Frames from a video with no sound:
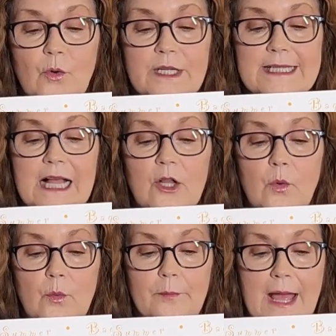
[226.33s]
or
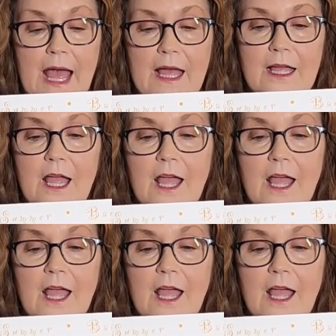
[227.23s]
yellow bag